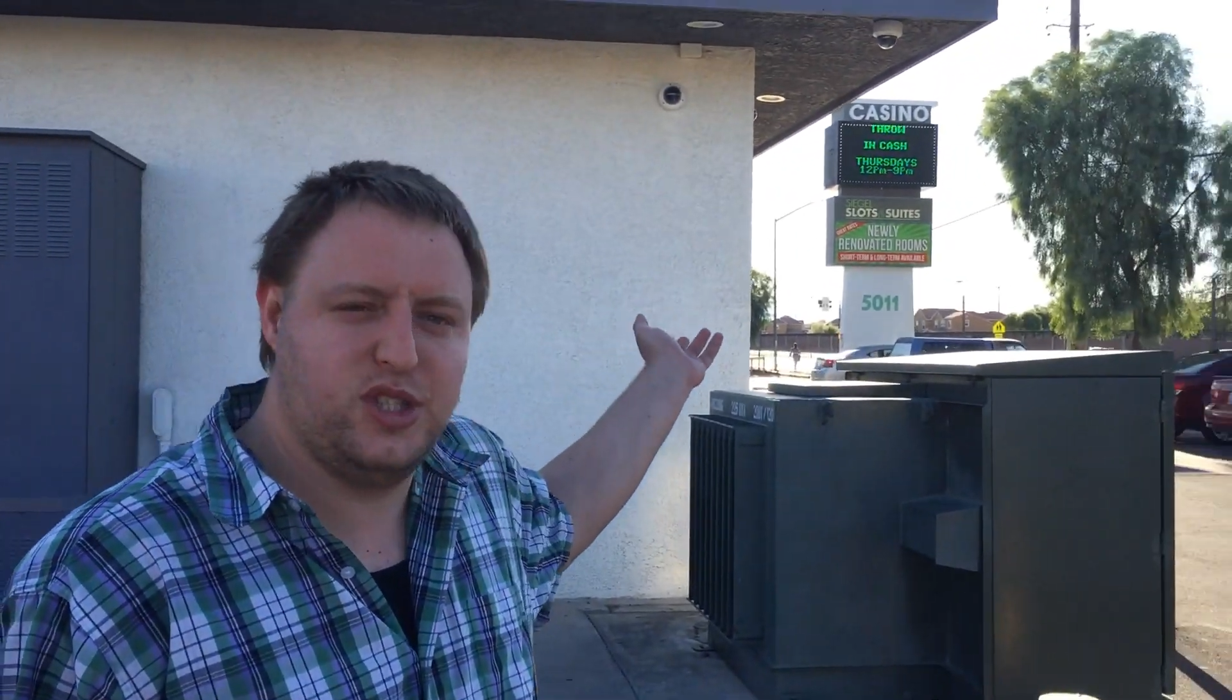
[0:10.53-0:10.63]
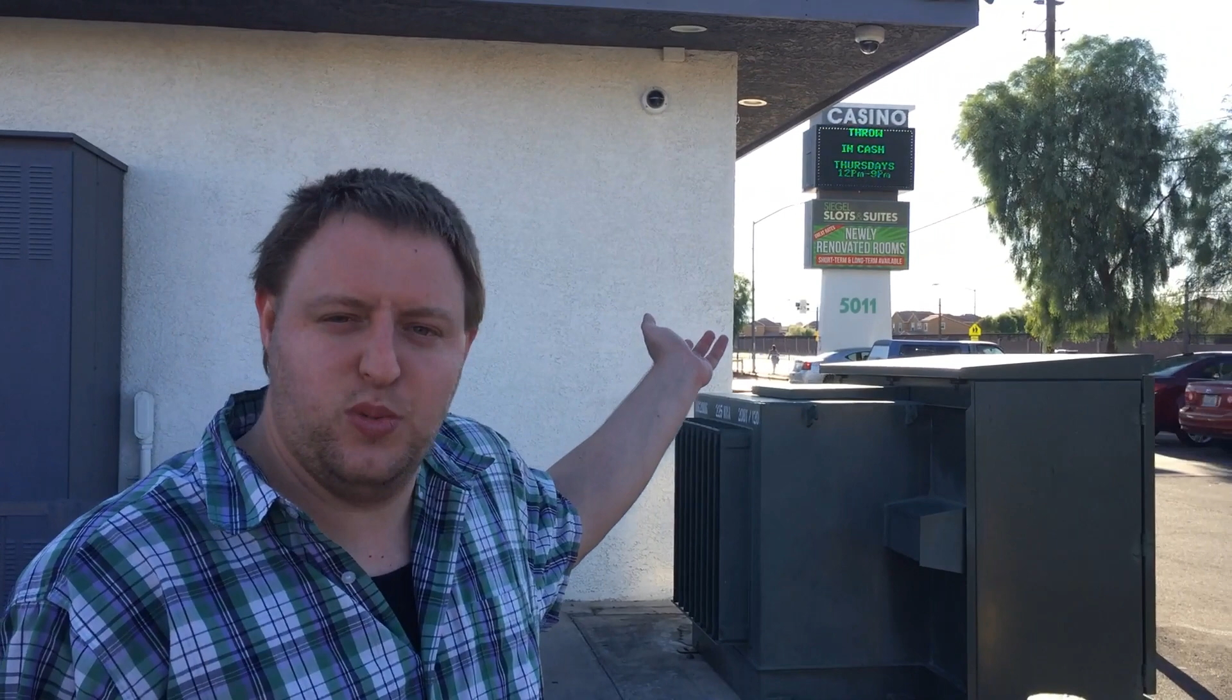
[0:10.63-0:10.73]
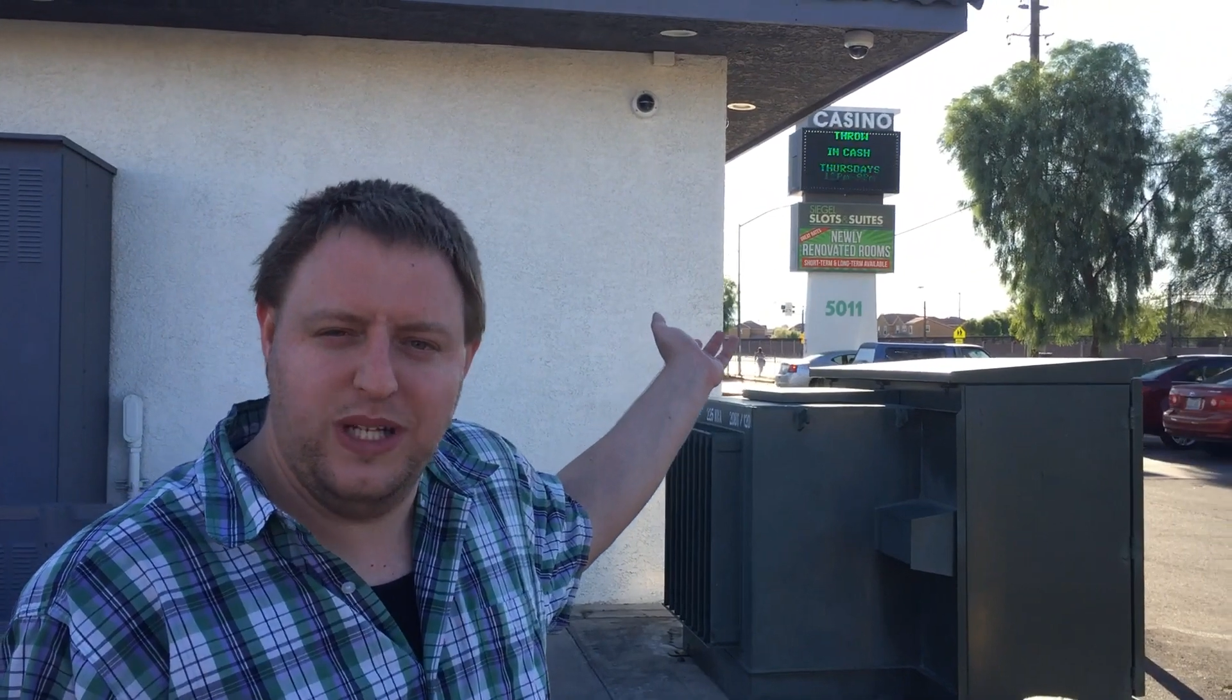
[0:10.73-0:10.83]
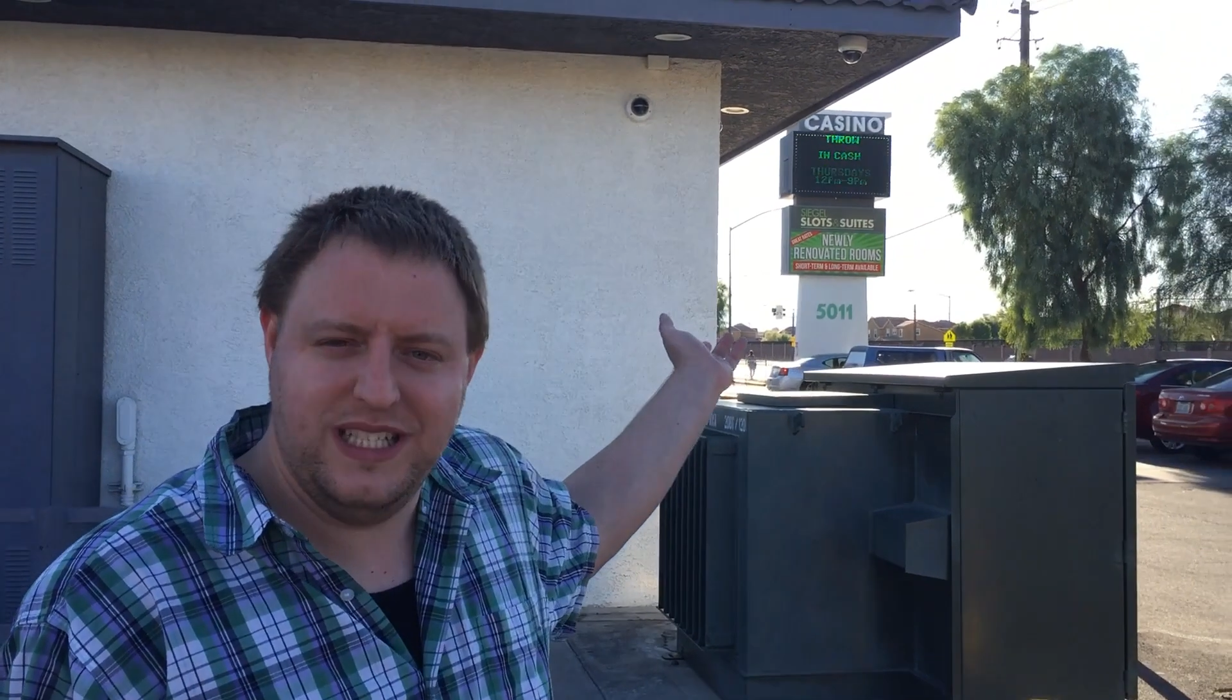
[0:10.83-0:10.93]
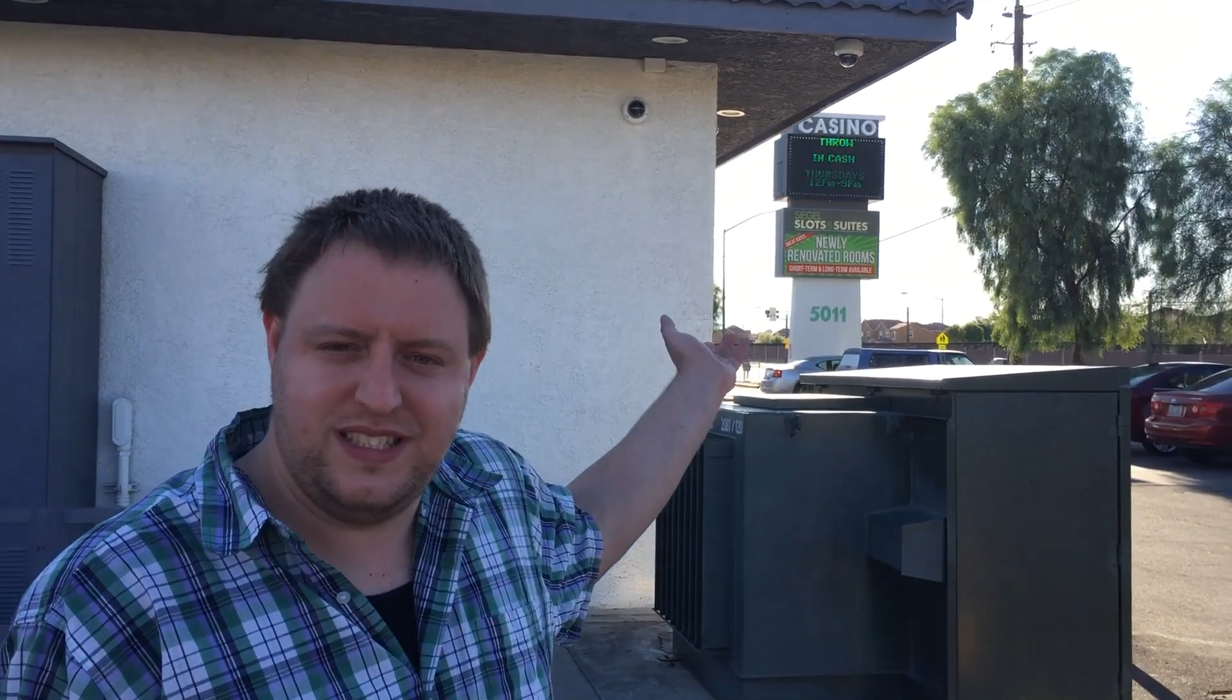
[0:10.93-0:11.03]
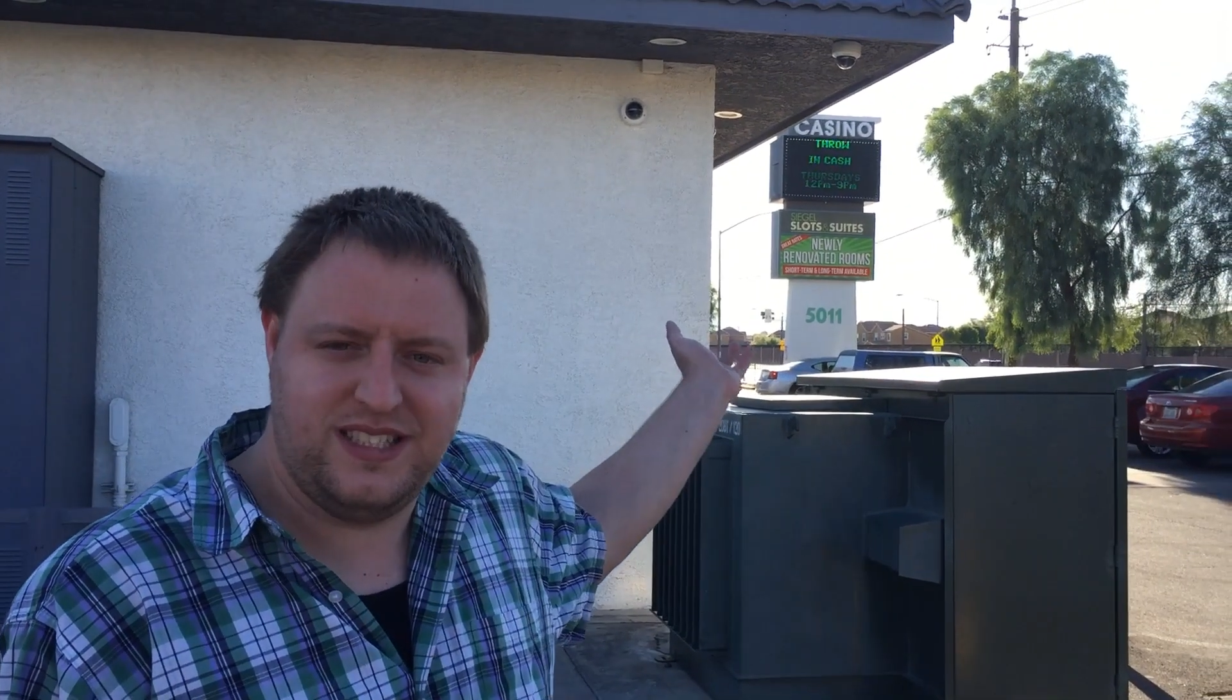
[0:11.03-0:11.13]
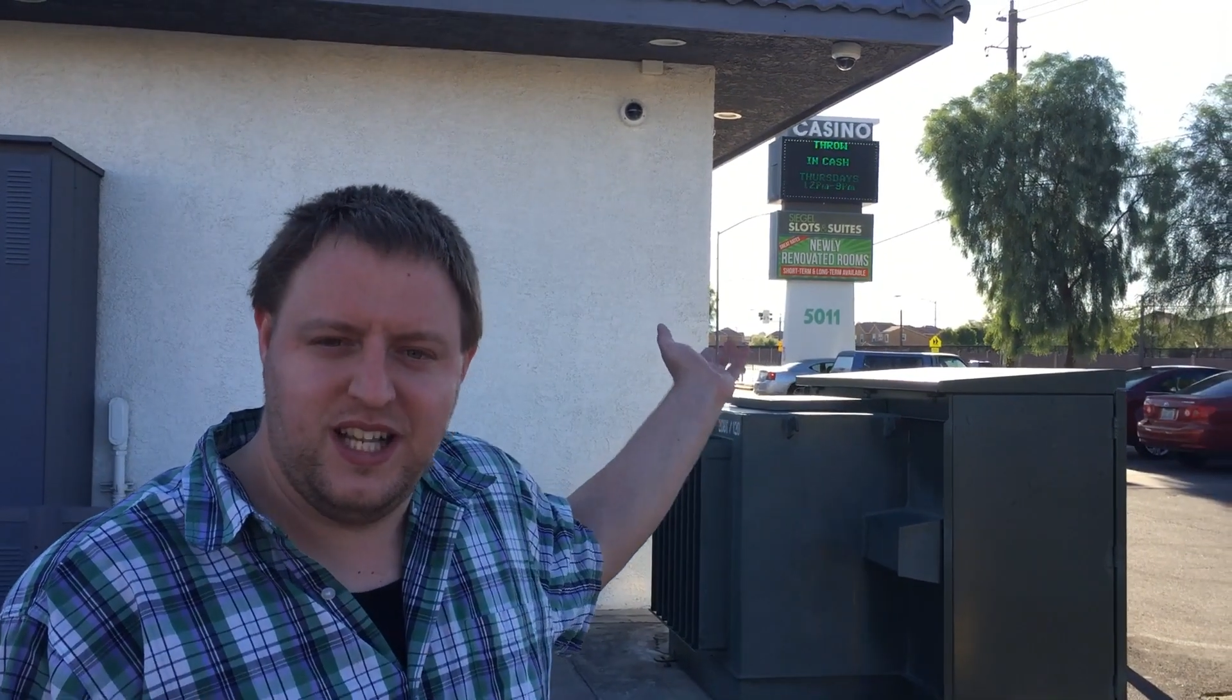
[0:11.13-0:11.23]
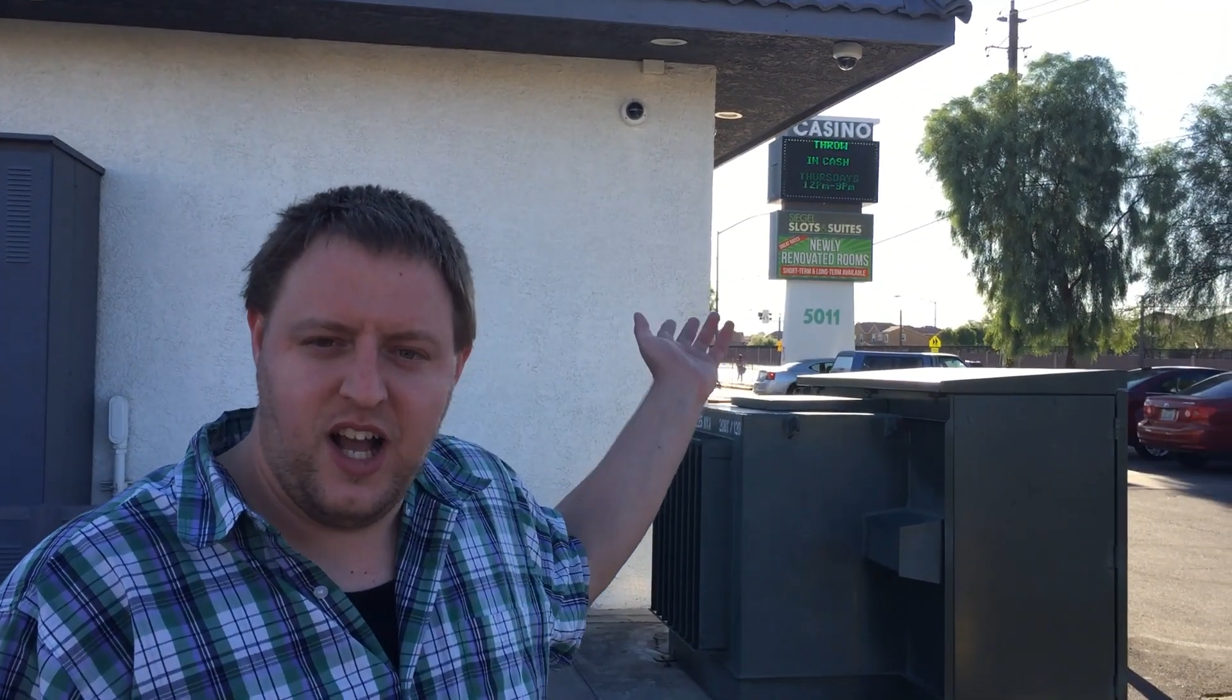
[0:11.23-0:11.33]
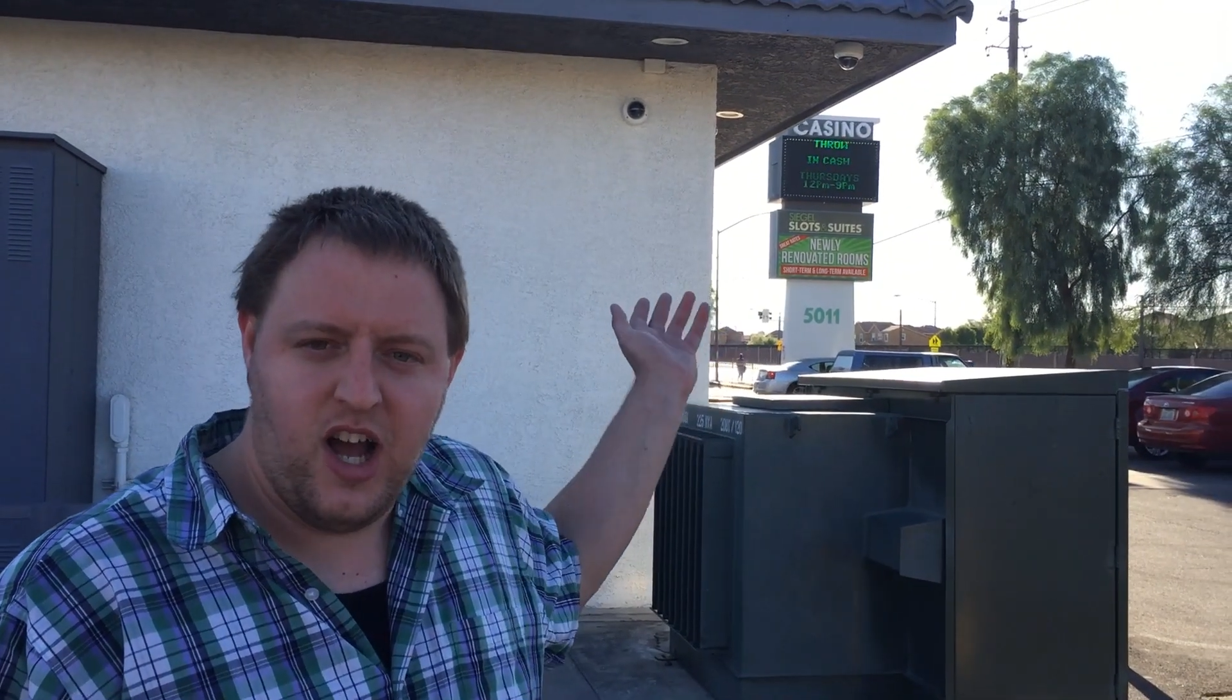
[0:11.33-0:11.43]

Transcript: Suites